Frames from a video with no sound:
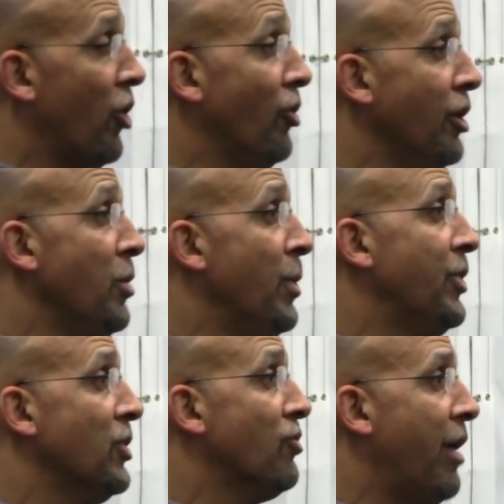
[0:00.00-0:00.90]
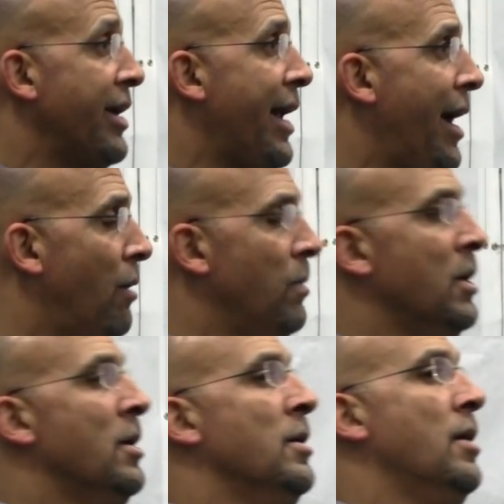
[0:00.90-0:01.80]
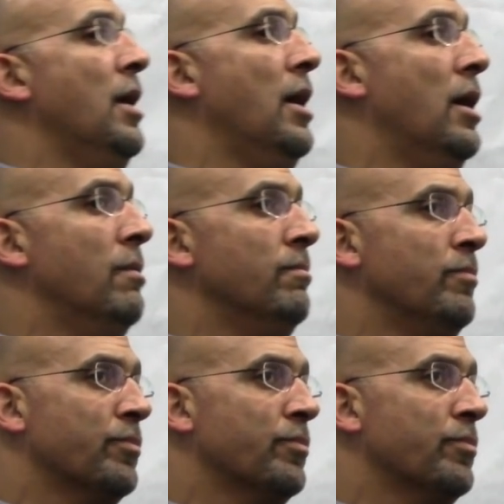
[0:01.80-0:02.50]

currently with us right now um,